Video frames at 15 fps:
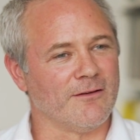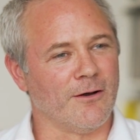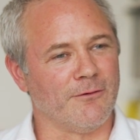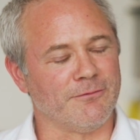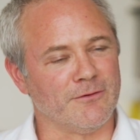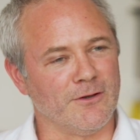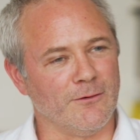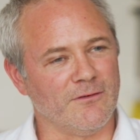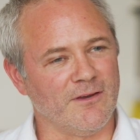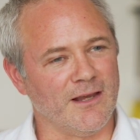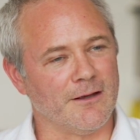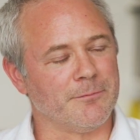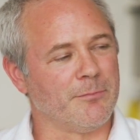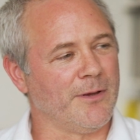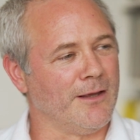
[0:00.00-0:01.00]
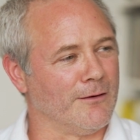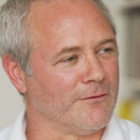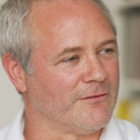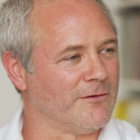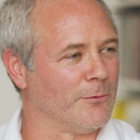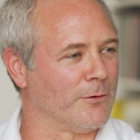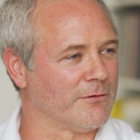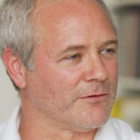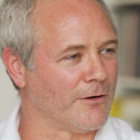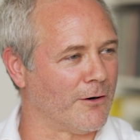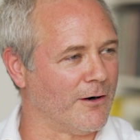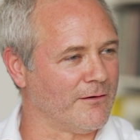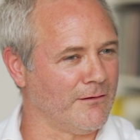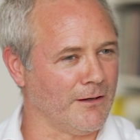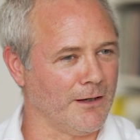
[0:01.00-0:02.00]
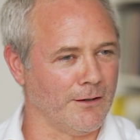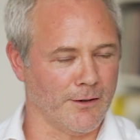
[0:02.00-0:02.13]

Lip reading: often you see appeals to authority.